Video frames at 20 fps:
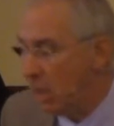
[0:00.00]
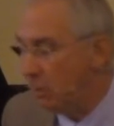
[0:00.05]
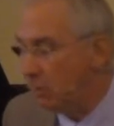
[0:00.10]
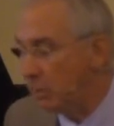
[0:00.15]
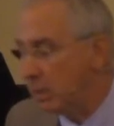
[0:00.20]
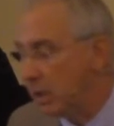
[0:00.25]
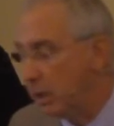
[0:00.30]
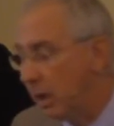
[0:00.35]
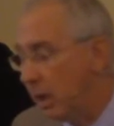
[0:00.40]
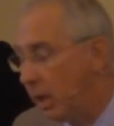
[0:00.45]

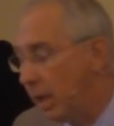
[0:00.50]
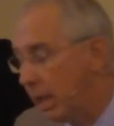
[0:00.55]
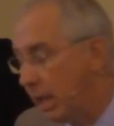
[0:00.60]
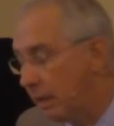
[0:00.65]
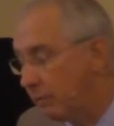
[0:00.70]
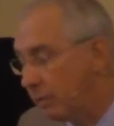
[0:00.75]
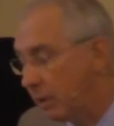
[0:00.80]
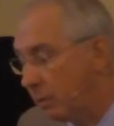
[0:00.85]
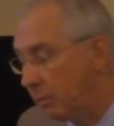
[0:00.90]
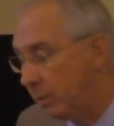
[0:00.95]
We all
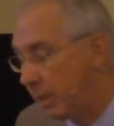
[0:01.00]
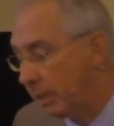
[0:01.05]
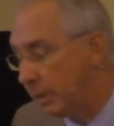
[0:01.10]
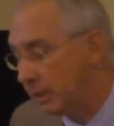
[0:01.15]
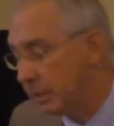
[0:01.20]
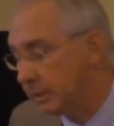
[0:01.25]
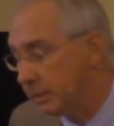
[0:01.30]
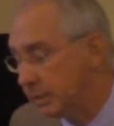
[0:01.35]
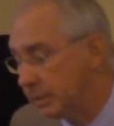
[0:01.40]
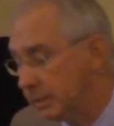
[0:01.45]
have our
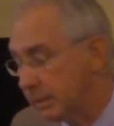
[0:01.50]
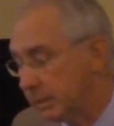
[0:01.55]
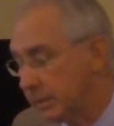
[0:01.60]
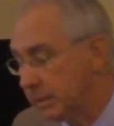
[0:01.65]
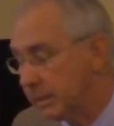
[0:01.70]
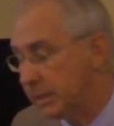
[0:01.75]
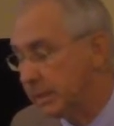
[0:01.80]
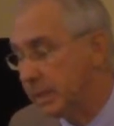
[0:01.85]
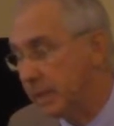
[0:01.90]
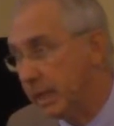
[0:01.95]
weaknesses
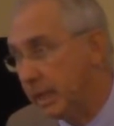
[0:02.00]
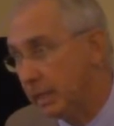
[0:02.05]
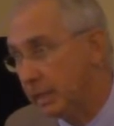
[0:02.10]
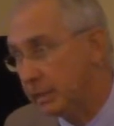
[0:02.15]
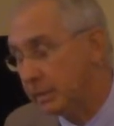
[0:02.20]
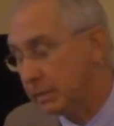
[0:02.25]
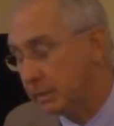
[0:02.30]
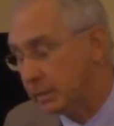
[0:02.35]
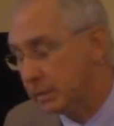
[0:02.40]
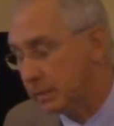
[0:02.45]
and
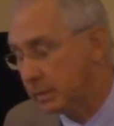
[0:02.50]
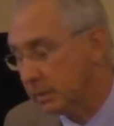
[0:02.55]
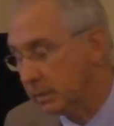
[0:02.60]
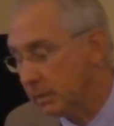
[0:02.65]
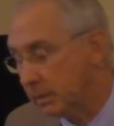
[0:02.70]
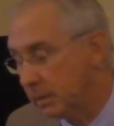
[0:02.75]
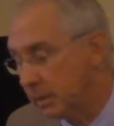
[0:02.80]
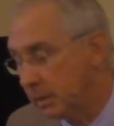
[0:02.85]
sins.